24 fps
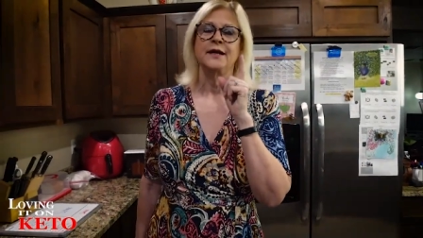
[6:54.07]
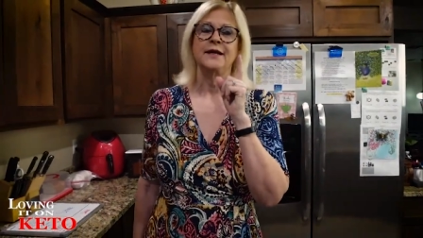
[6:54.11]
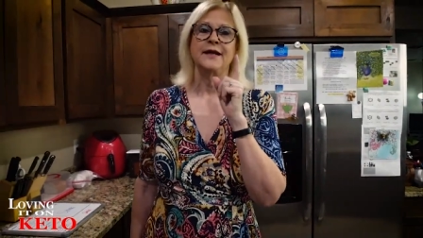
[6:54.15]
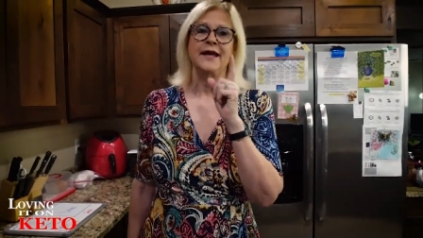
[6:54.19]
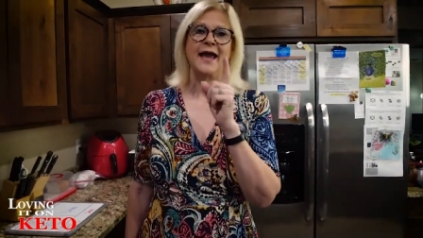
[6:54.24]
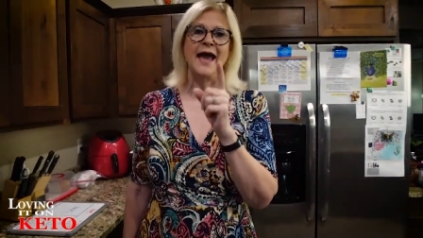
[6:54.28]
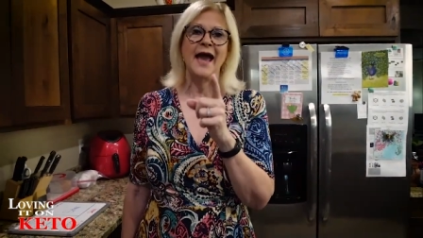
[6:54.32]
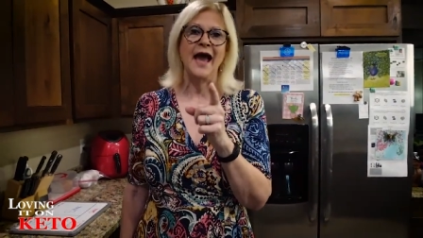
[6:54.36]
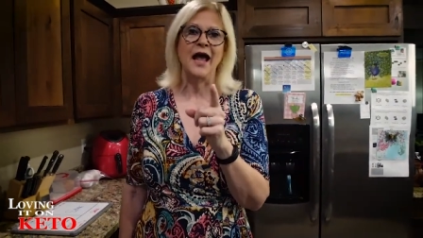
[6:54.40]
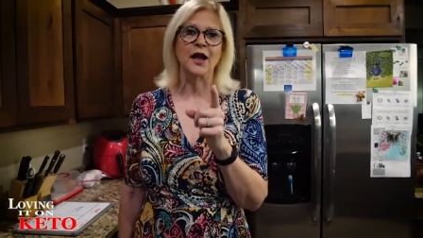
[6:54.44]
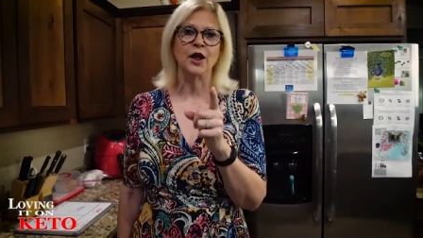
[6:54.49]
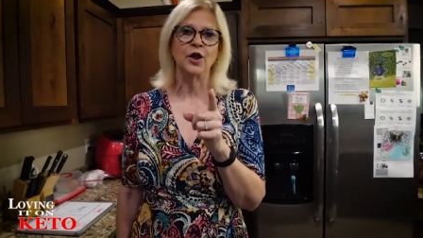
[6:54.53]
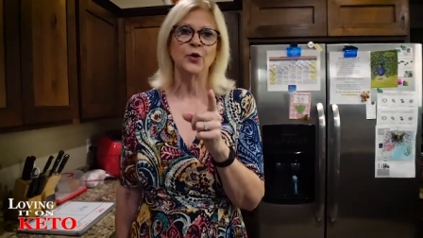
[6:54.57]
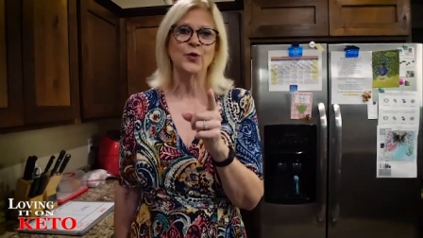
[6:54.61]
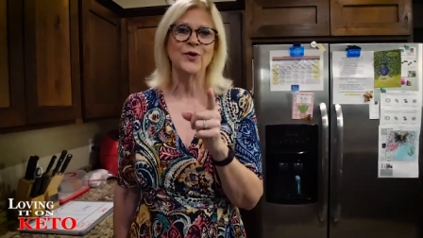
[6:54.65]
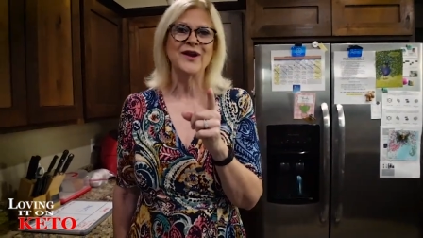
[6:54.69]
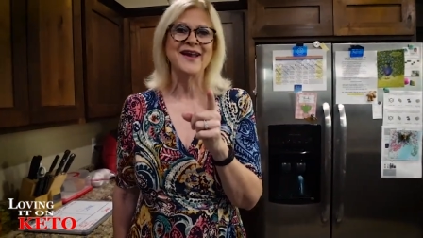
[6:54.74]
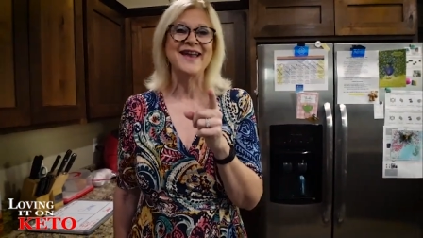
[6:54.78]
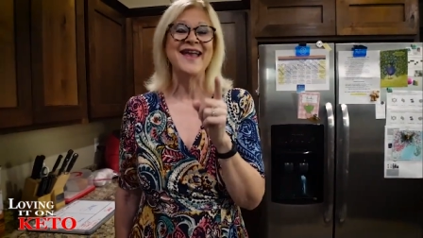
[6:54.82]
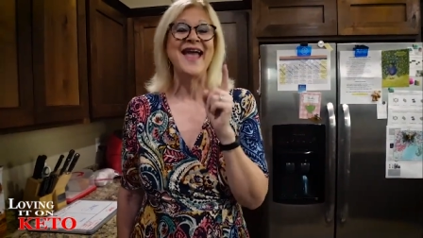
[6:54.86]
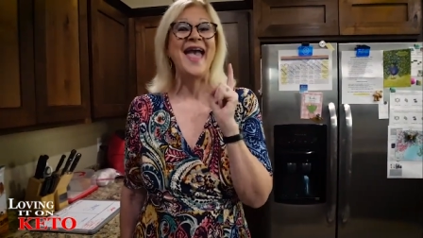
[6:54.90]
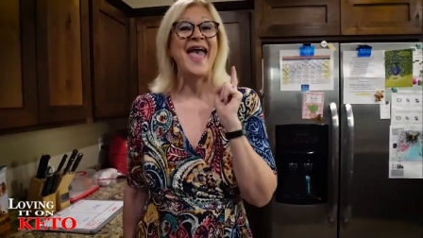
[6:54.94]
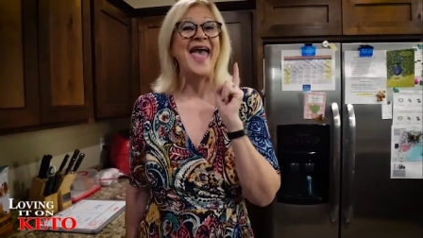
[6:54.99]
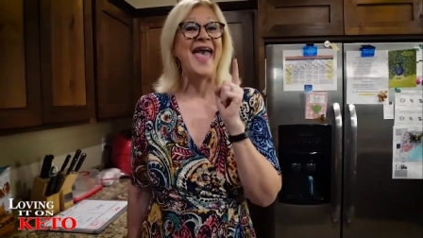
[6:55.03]

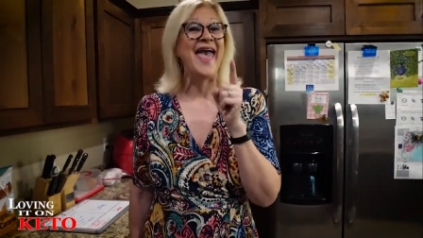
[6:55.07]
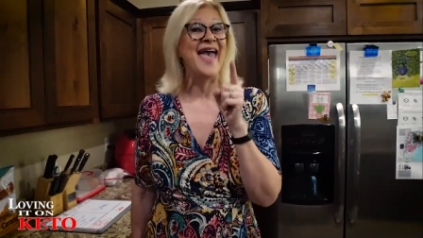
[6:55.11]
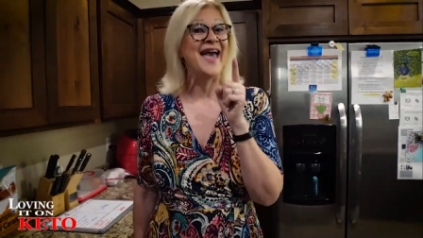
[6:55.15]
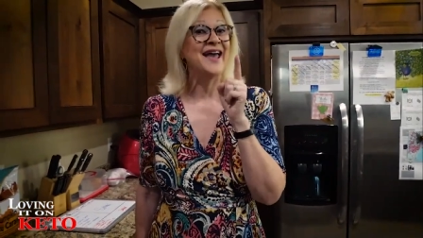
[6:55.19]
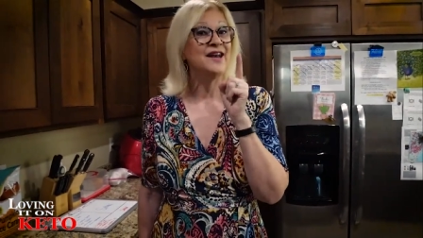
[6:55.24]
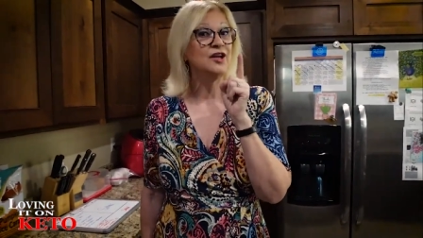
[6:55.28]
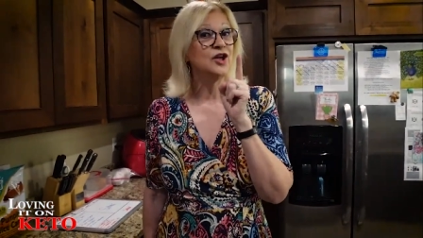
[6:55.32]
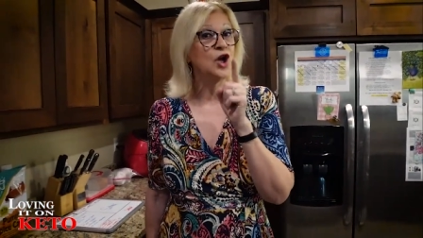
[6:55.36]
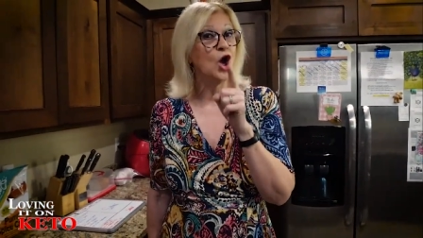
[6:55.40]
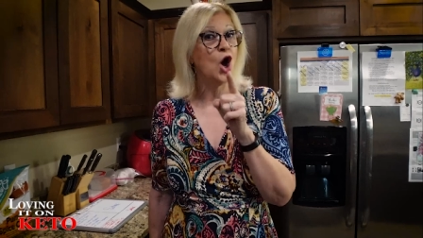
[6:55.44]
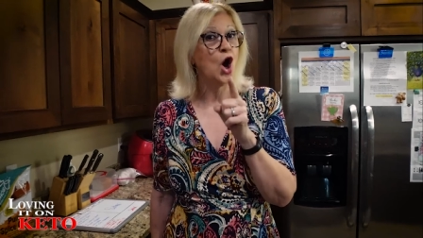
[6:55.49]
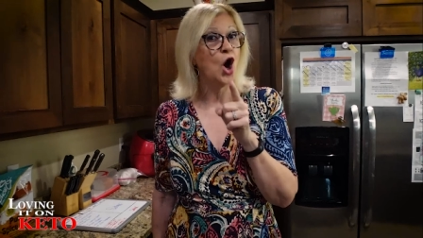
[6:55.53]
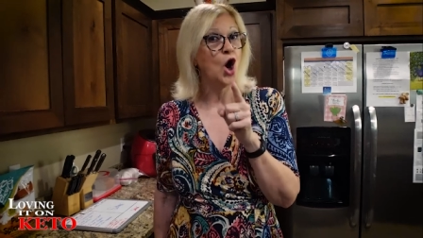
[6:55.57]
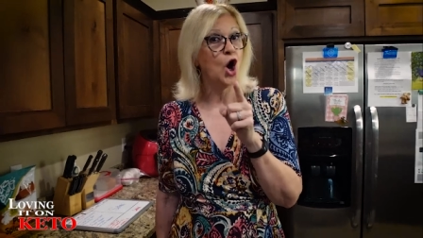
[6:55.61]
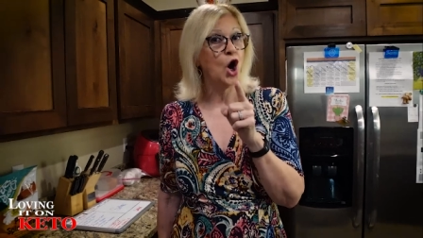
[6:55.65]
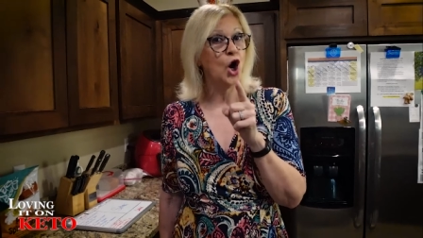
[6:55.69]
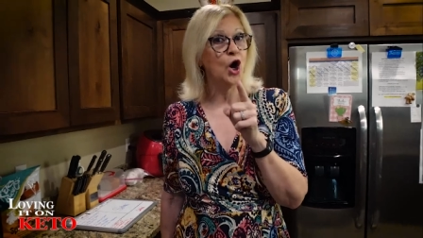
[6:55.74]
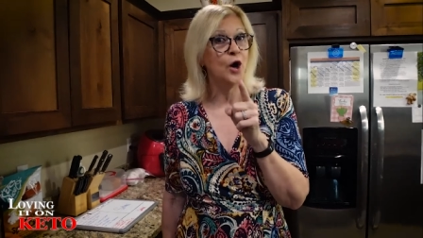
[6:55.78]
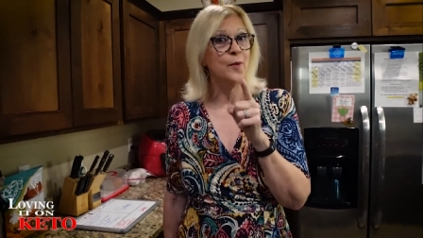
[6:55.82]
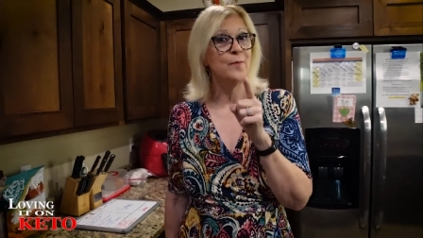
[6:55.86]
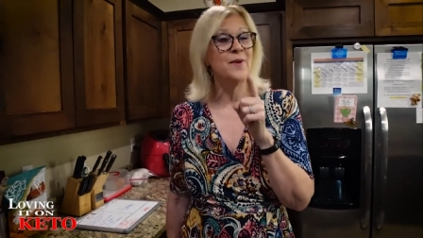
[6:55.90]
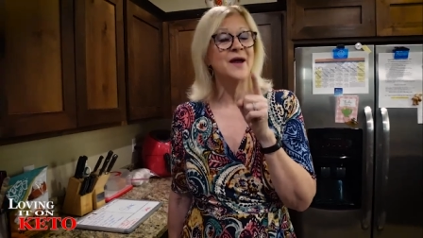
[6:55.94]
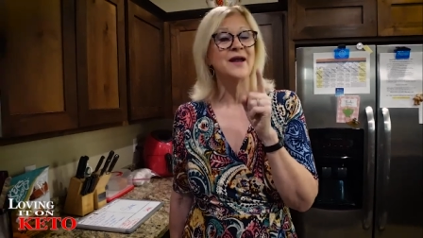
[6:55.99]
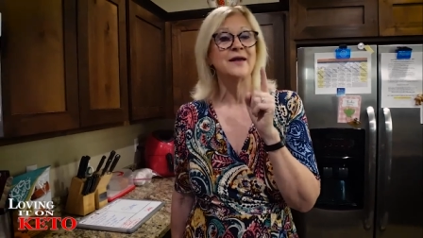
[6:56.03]
calorie and
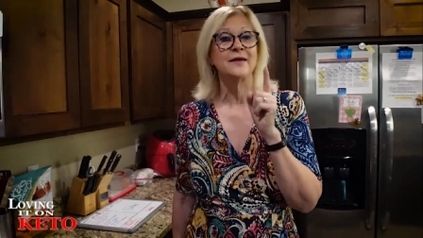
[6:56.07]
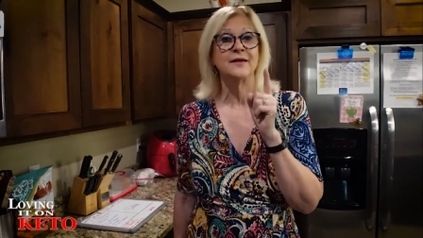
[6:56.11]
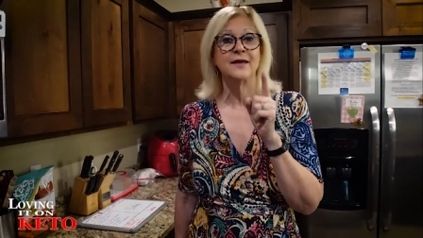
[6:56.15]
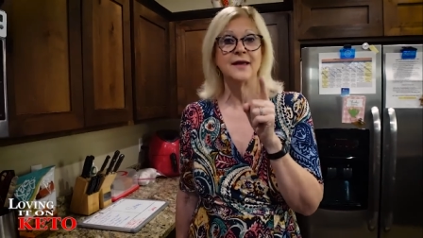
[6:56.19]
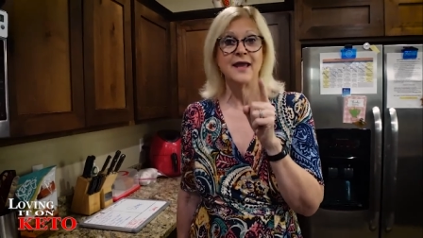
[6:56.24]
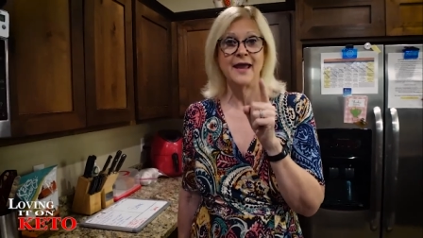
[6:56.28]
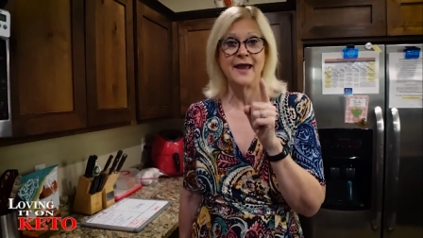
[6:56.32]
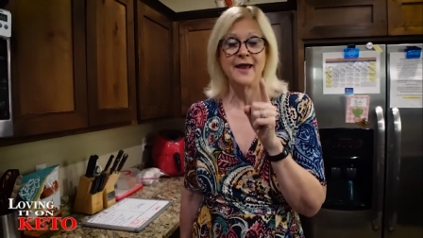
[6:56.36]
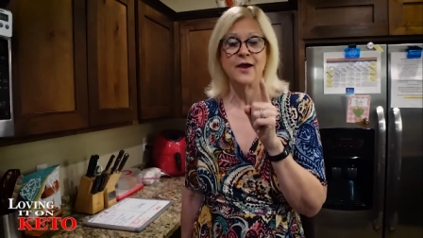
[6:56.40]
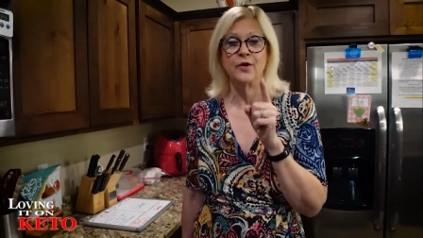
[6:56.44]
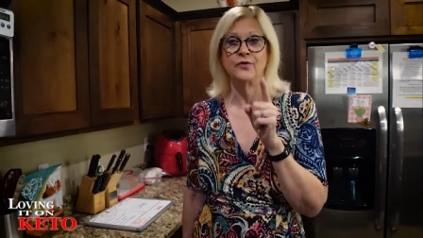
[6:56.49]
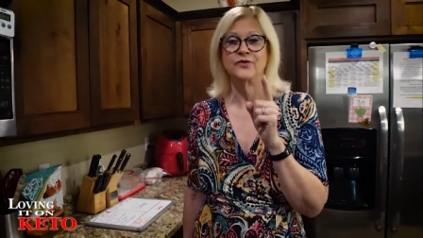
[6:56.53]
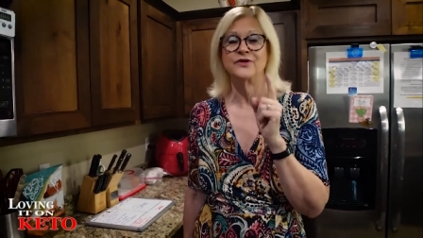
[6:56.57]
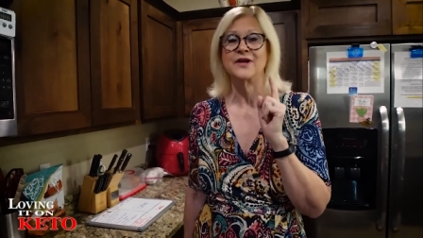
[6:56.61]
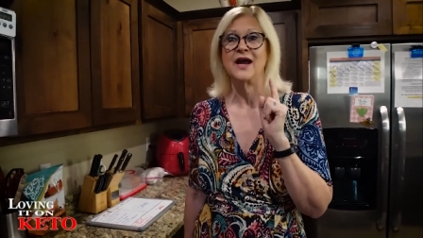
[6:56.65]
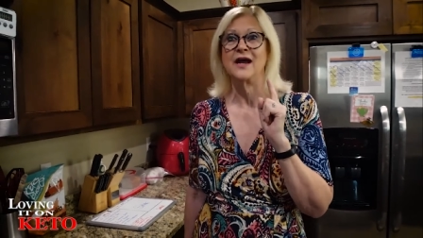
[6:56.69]
carb count.